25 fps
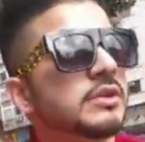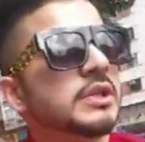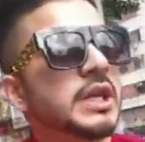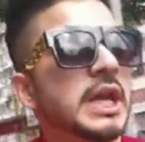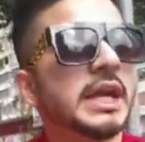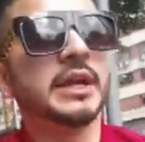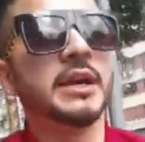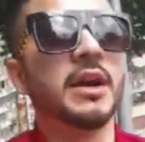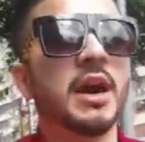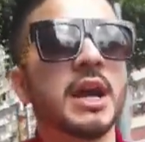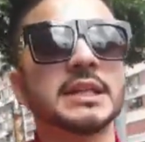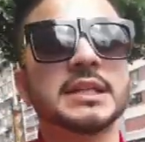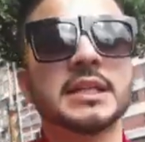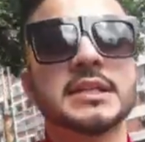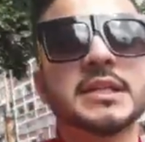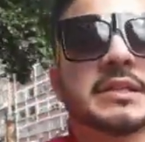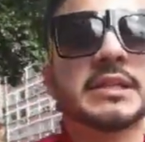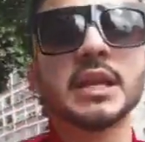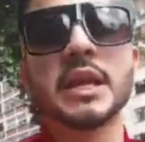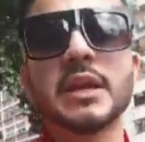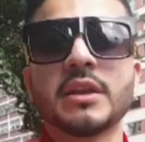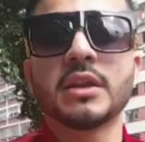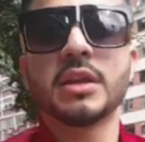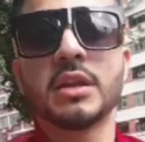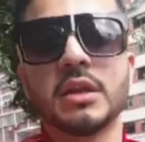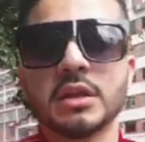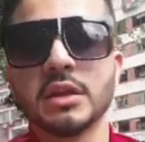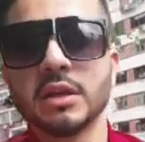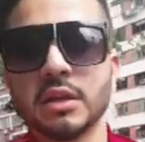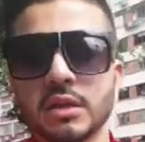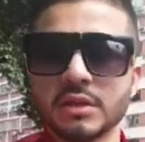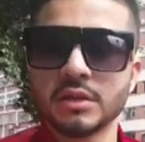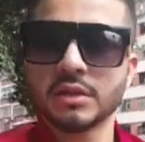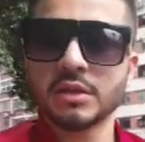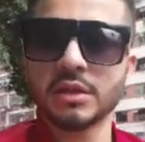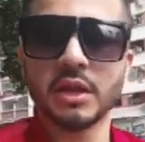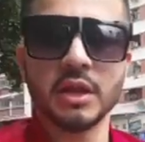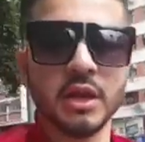so yeah guys as I said
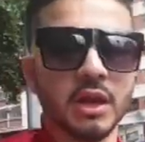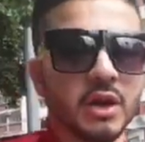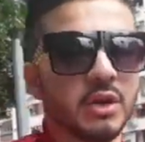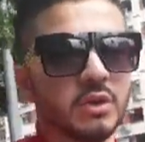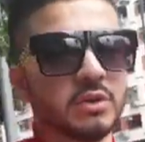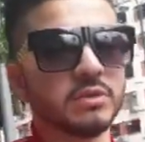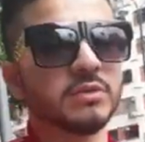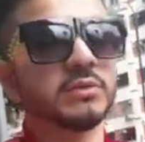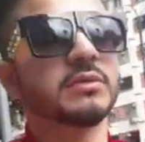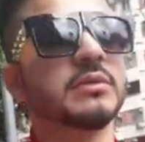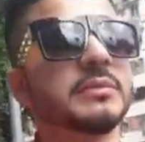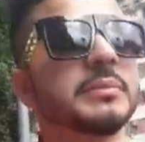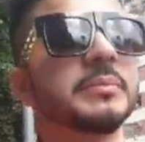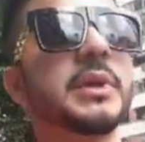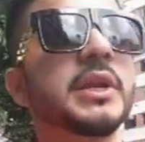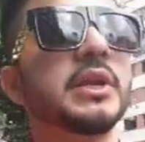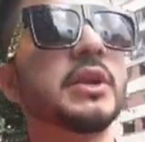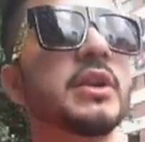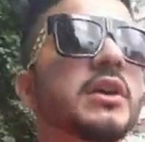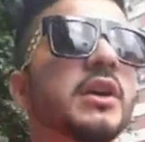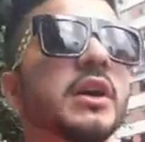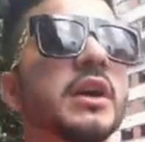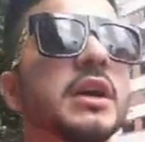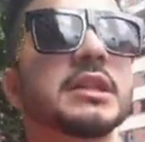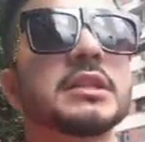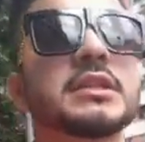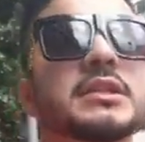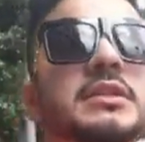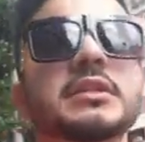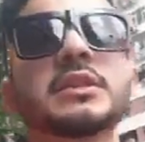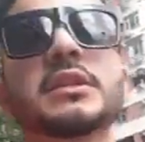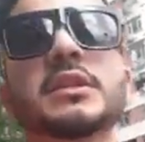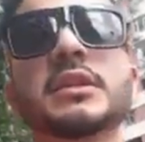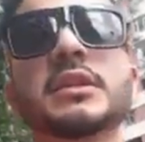you know me guys